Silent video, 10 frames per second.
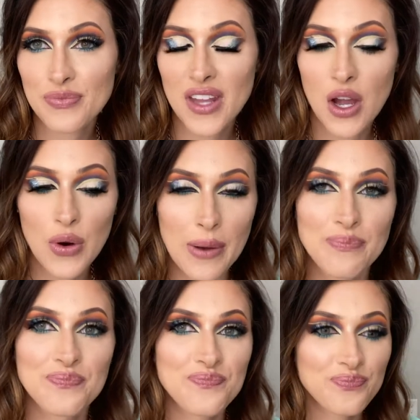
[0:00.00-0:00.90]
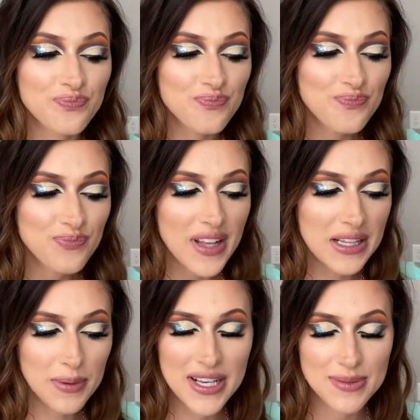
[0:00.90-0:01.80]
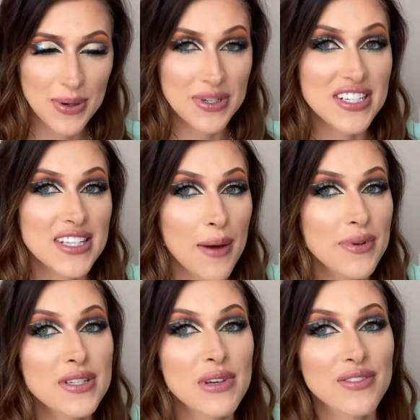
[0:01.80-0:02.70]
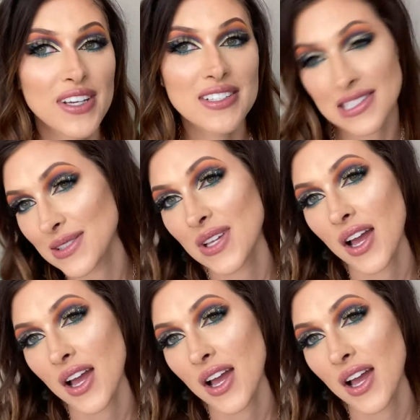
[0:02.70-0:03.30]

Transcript: Okay, let me explain what just happened to my face.